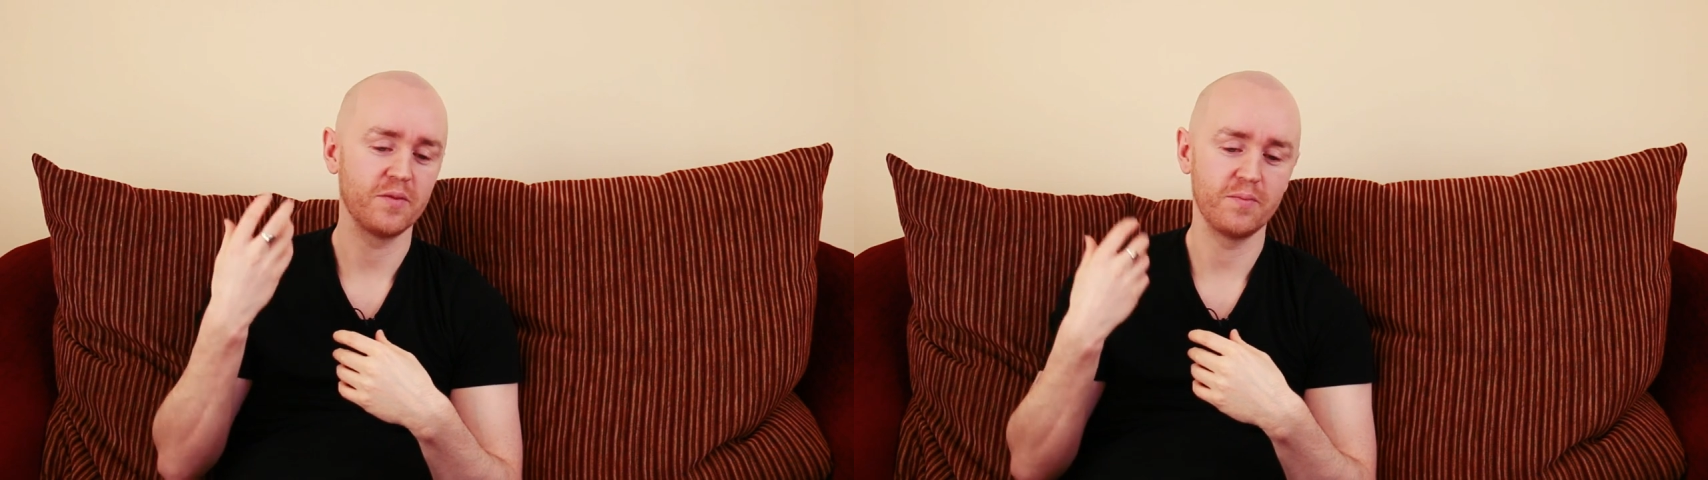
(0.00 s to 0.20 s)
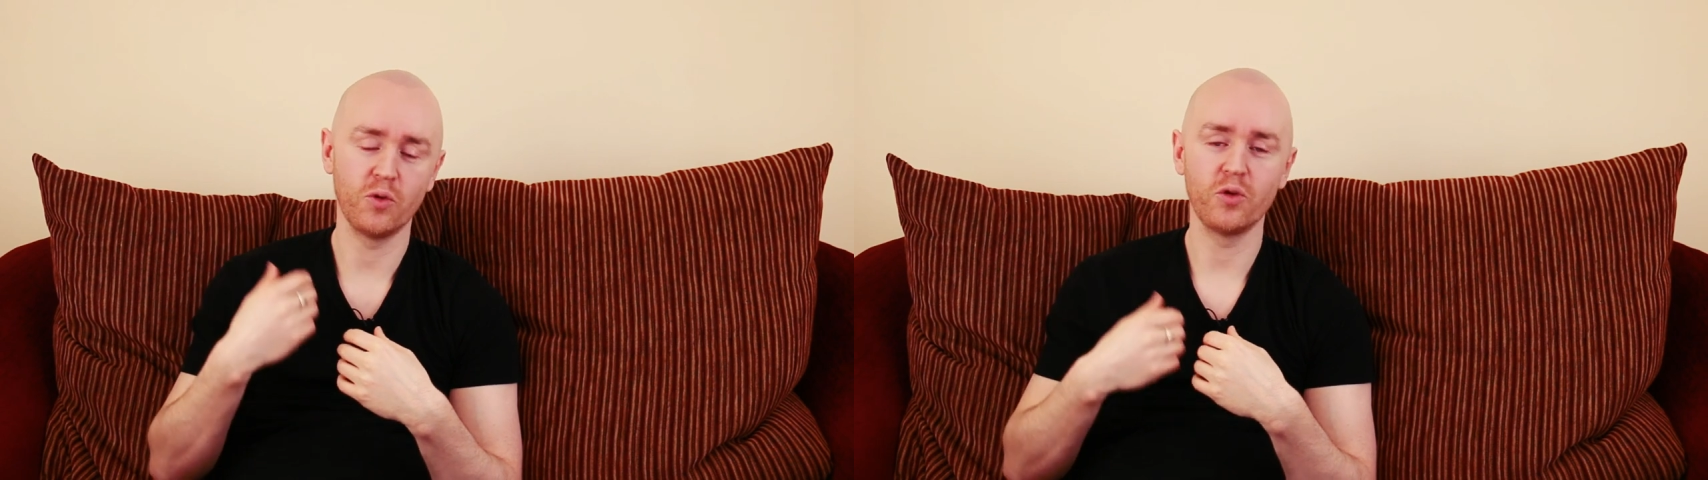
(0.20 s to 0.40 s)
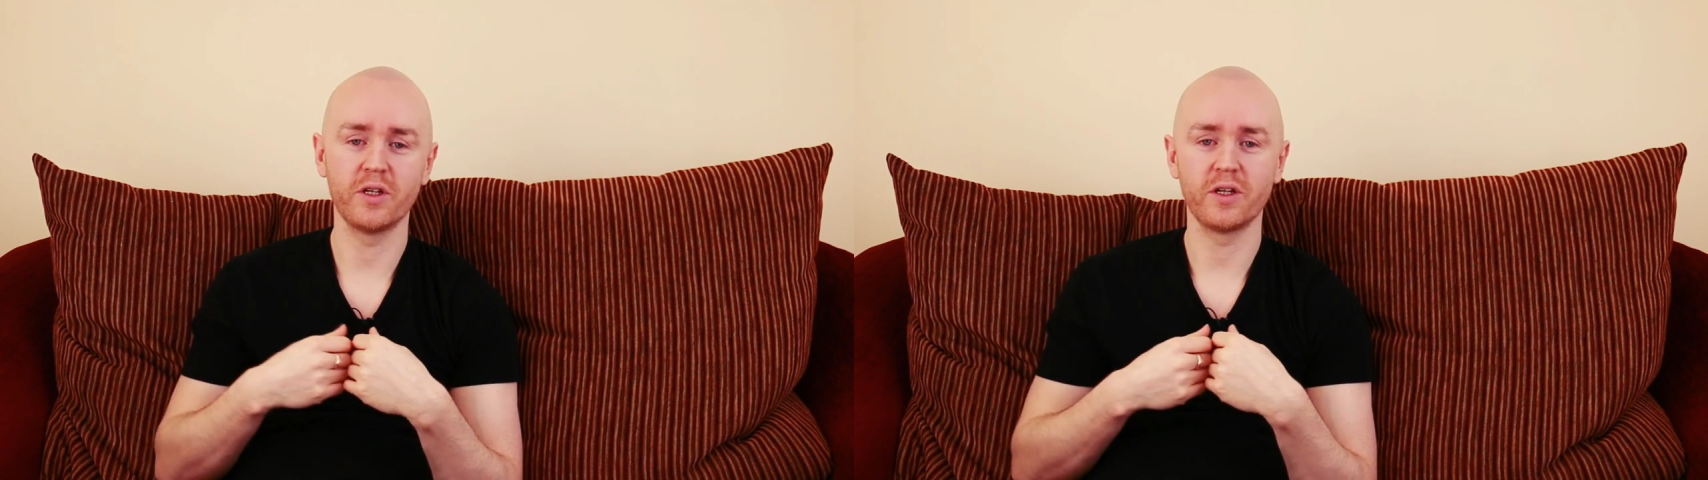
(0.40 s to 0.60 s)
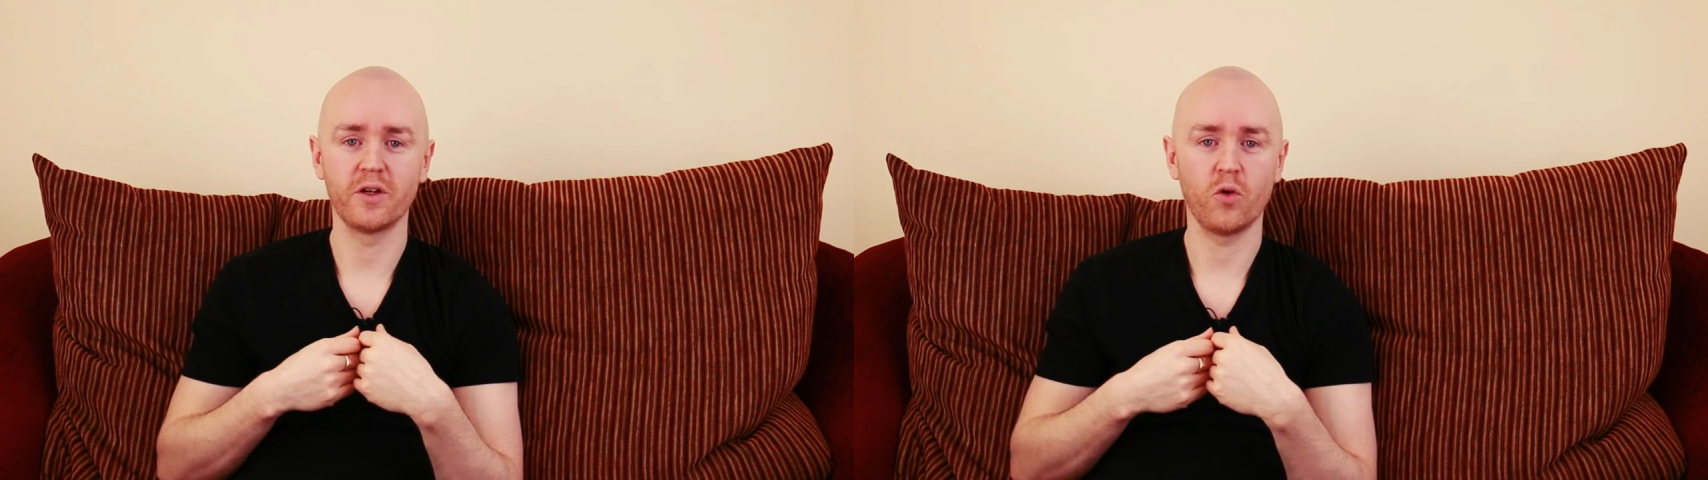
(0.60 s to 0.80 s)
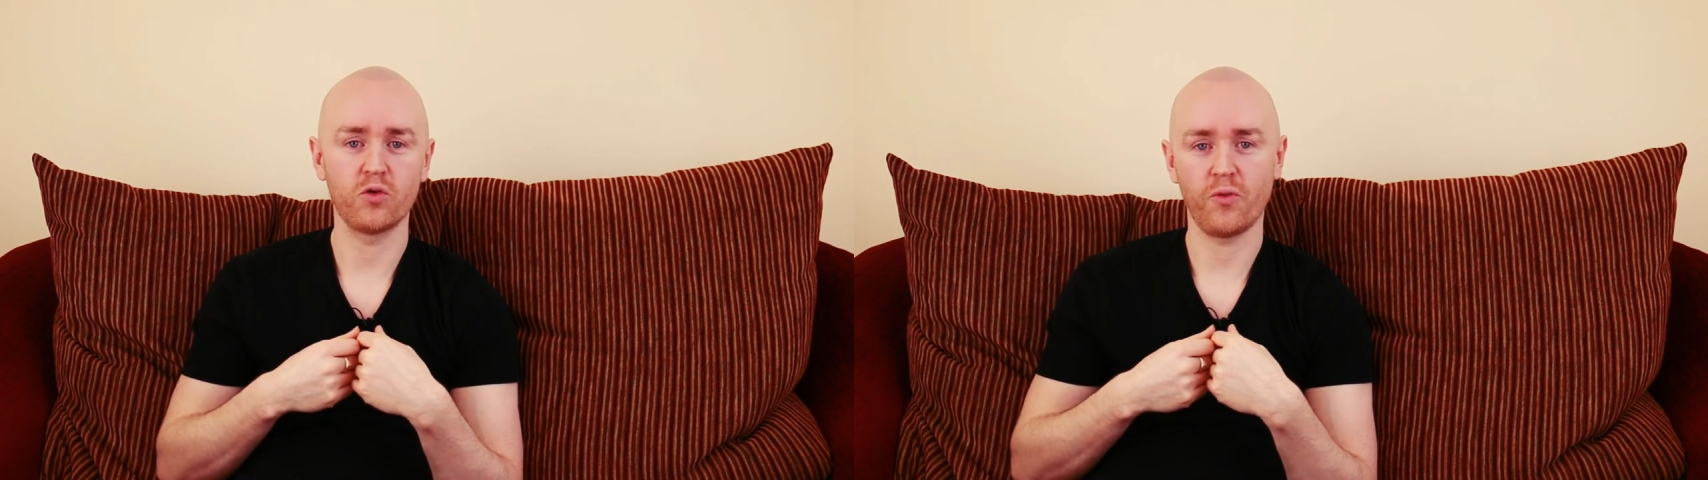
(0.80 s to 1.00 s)
bullying
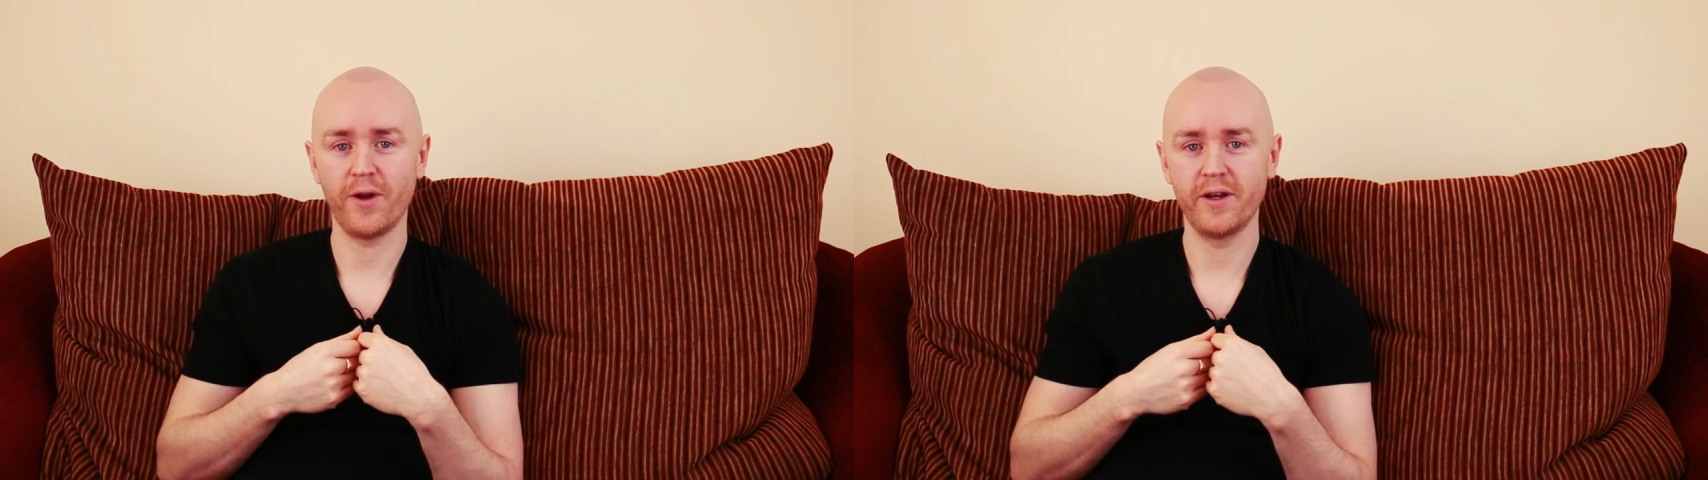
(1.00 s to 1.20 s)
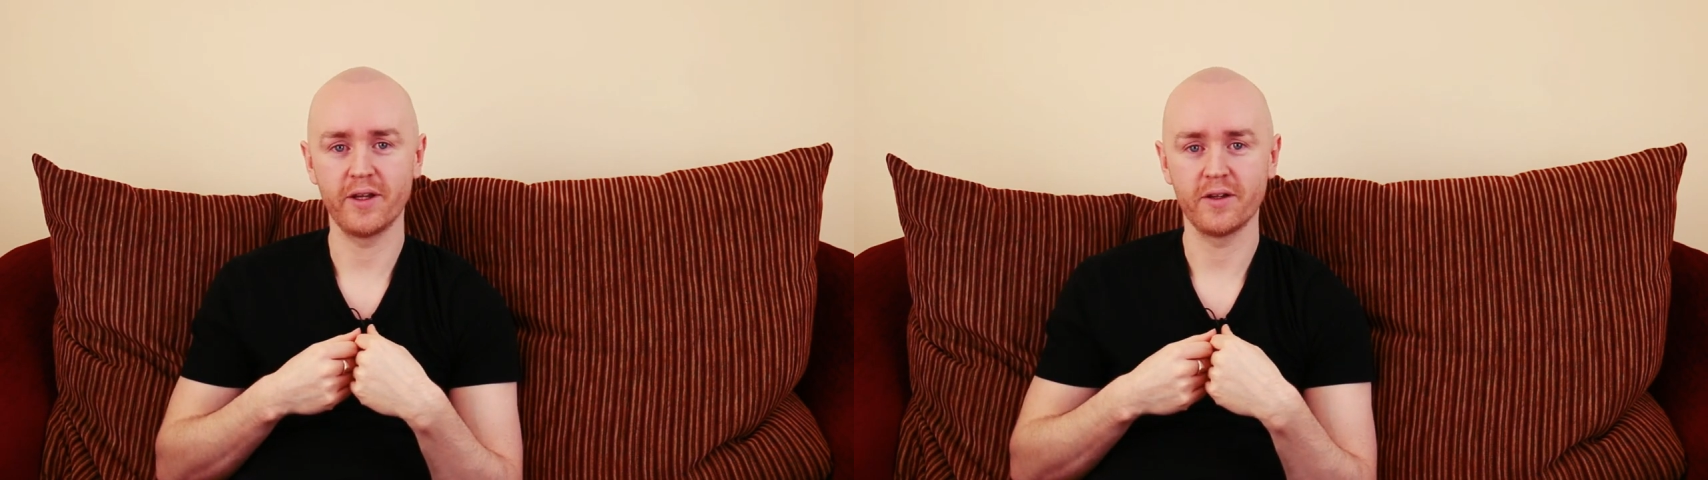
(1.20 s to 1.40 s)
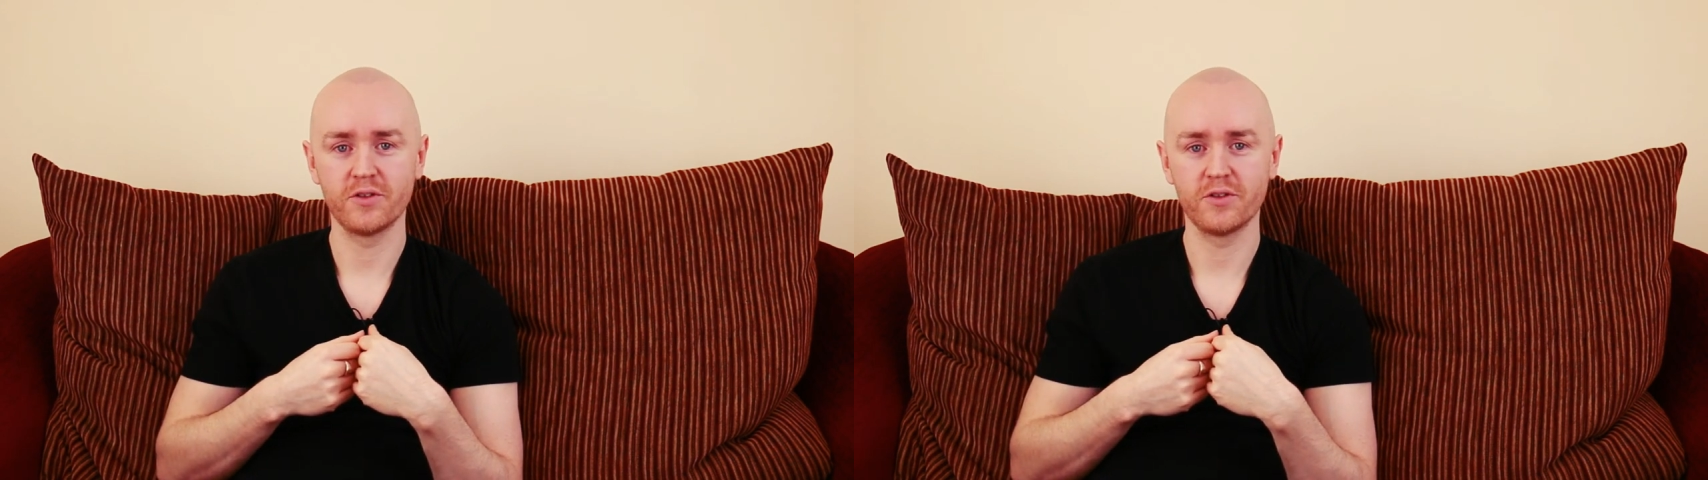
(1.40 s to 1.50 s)
or threatening